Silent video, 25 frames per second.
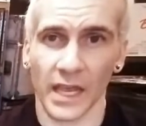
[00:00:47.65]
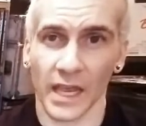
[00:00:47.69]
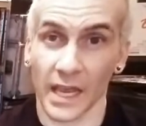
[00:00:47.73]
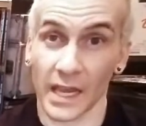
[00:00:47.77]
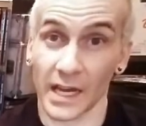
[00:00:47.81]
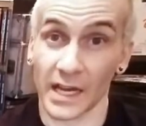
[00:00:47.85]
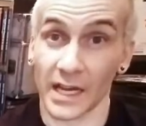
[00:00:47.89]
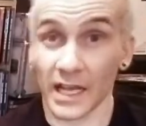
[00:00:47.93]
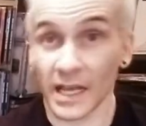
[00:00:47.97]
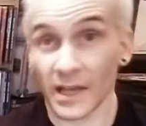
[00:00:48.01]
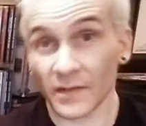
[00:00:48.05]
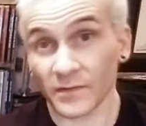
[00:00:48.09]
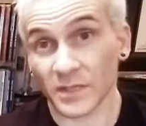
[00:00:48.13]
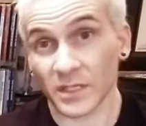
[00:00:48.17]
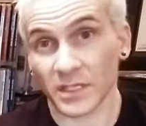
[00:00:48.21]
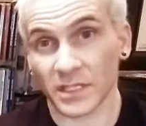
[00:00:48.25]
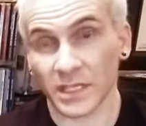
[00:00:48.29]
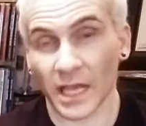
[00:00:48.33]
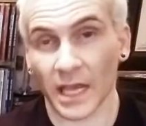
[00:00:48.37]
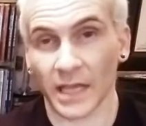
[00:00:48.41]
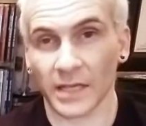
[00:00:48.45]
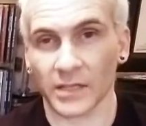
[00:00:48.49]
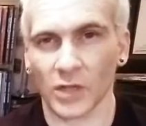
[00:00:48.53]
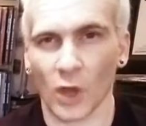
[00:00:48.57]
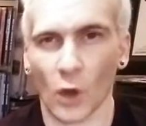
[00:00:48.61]
And I have to say,
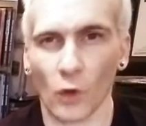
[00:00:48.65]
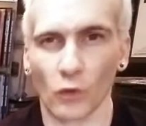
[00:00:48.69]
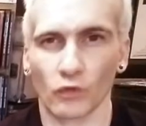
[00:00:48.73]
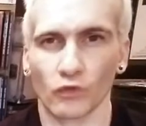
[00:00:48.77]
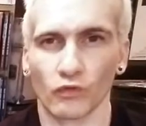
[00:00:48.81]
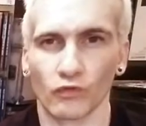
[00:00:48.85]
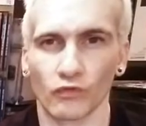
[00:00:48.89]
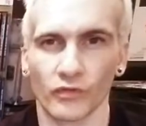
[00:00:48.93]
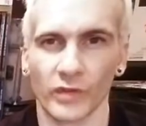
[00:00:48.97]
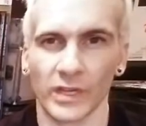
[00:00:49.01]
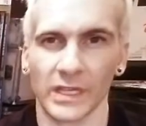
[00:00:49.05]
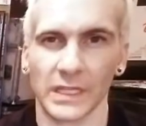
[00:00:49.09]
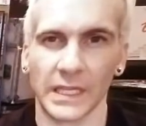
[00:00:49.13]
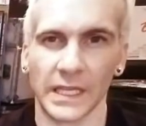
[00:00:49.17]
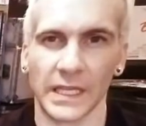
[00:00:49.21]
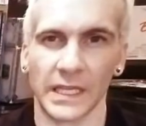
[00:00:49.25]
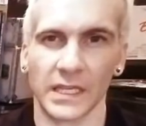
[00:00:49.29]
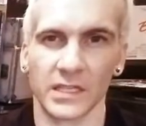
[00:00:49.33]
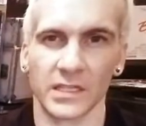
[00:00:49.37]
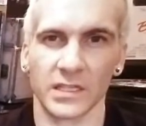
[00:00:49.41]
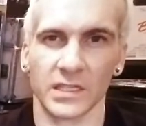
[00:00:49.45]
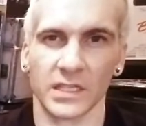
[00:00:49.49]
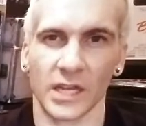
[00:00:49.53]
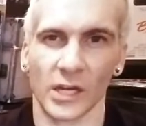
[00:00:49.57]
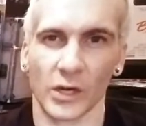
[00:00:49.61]
I don't really
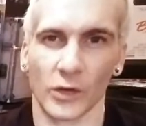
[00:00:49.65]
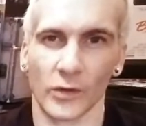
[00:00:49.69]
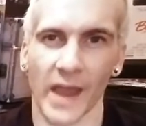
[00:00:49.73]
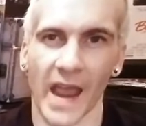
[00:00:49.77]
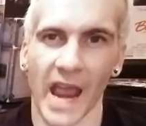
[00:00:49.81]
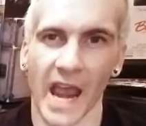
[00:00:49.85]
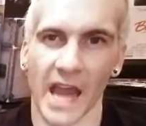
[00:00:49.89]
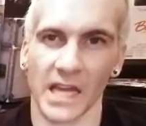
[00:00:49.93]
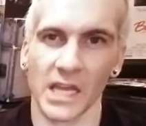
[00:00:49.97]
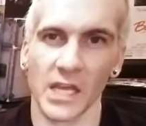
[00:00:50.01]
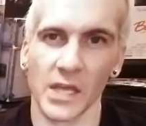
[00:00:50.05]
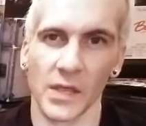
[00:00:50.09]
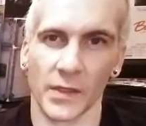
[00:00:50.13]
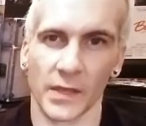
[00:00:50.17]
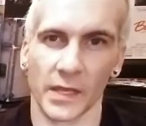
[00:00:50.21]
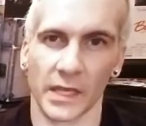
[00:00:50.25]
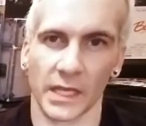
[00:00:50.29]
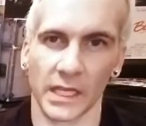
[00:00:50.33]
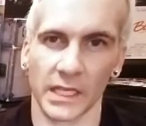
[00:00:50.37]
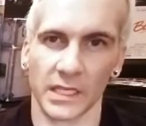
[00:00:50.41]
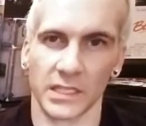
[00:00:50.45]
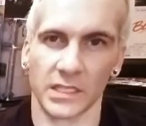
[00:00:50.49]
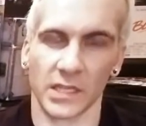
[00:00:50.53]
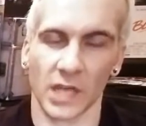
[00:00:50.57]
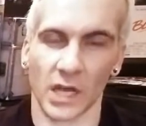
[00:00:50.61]
consider anything
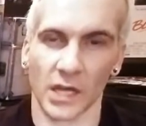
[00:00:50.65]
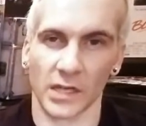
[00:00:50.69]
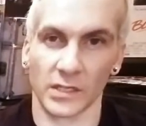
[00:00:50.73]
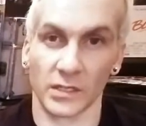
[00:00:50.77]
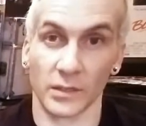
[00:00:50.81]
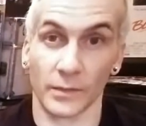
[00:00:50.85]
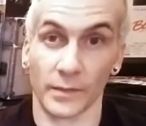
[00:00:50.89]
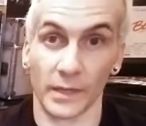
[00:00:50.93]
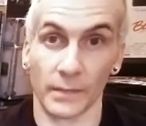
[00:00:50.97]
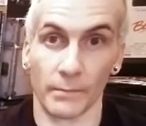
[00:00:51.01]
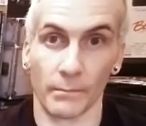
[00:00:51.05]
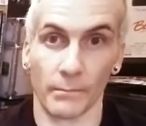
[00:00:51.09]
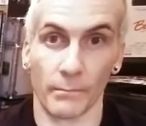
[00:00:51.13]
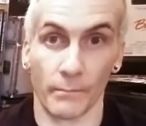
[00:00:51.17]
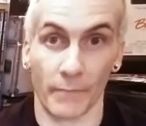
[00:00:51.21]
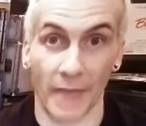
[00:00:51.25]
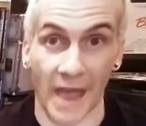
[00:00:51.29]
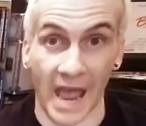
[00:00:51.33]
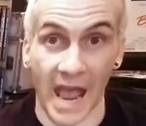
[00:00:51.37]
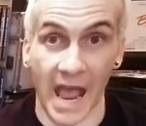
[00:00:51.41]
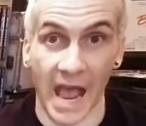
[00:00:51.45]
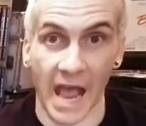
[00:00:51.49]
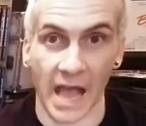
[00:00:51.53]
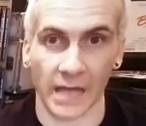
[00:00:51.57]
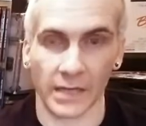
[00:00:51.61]
he's done to be
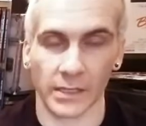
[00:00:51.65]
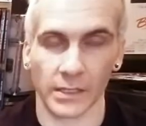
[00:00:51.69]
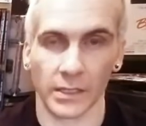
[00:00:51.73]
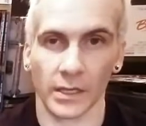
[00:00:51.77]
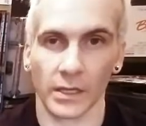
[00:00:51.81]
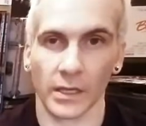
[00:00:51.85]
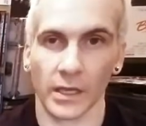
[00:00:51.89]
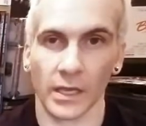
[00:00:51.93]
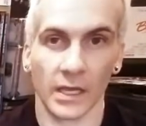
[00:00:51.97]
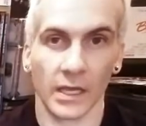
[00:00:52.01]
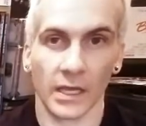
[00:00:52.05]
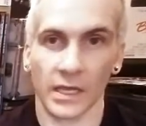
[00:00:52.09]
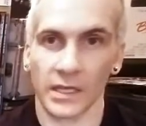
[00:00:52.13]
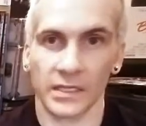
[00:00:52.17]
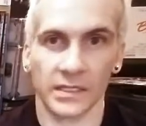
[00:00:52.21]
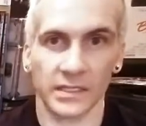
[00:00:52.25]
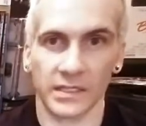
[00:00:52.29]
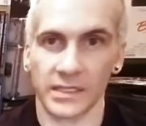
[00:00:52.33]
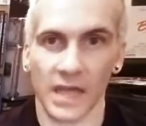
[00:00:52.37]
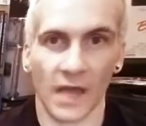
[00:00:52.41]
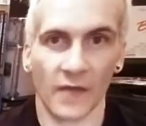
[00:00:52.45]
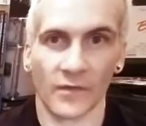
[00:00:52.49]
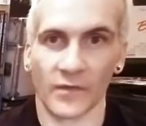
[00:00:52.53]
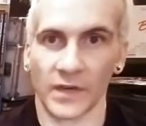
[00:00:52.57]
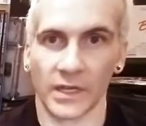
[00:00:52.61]
bad.
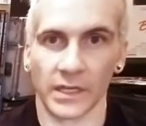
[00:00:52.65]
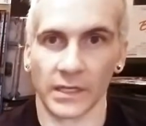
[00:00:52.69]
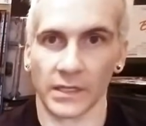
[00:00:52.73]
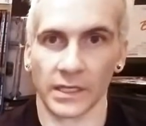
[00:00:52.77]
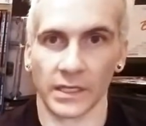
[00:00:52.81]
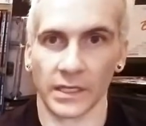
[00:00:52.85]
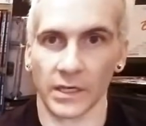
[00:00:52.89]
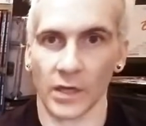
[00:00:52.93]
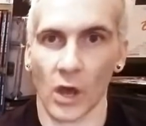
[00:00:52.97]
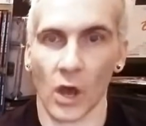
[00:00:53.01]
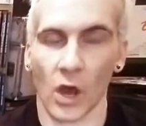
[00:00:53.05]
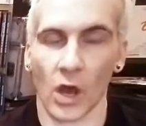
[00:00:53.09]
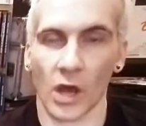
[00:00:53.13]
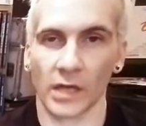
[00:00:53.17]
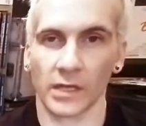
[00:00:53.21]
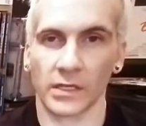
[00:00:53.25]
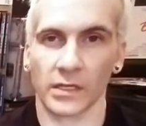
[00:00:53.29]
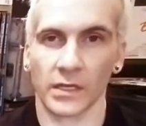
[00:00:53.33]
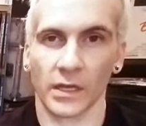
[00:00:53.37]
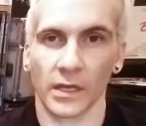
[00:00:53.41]
Definitely not.